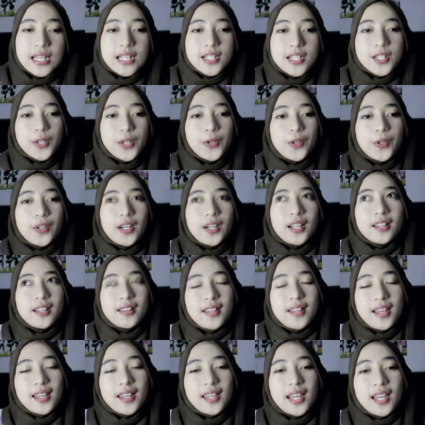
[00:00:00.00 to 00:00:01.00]
So
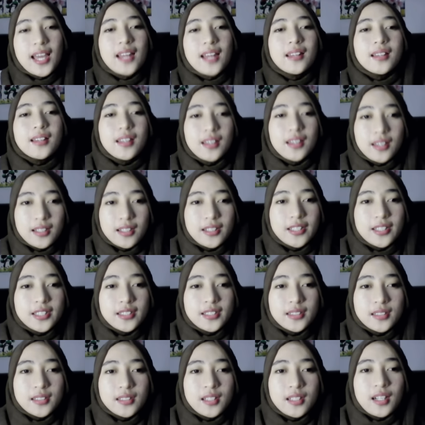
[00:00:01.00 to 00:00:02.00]
they can
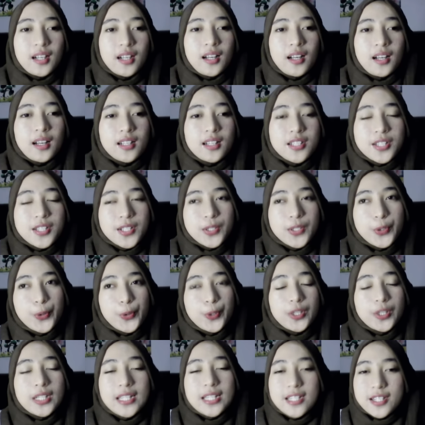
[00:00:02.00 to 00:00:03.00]
learn
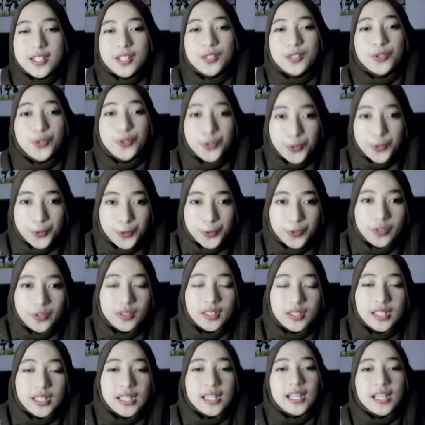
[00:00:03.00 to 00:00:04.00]
school lesson too.
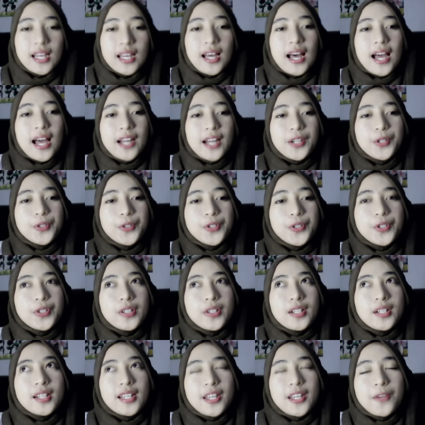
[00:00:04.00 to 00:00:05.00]
I don't
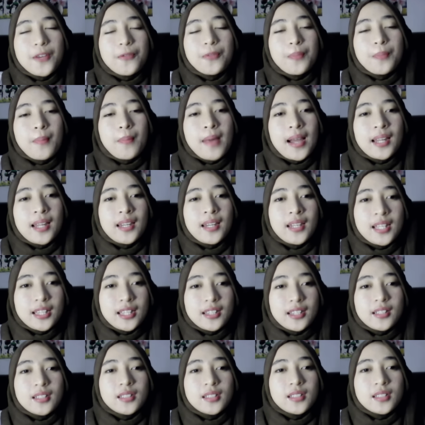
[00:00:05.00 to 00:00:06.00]
know if my
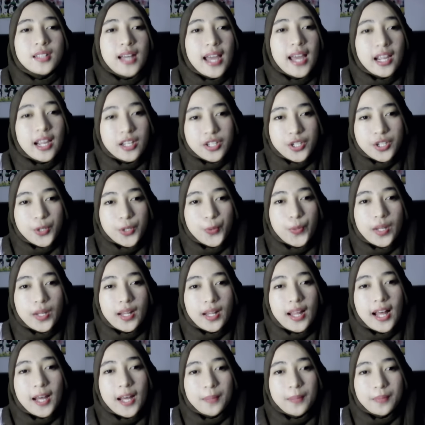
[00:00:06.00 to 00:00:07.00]
little action
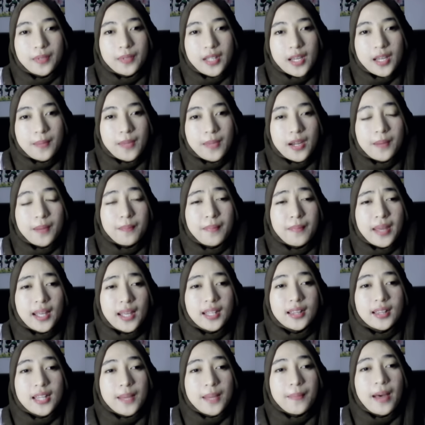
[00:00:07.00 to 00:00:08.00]
will help them and make
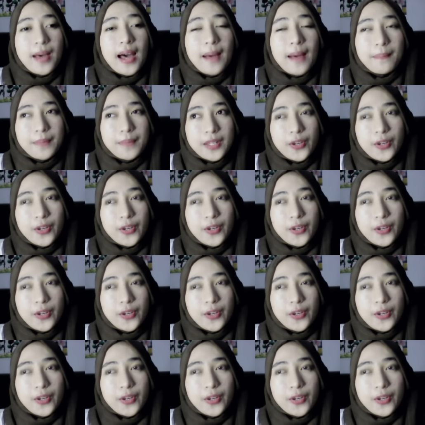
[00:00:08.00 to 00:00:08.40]
them happy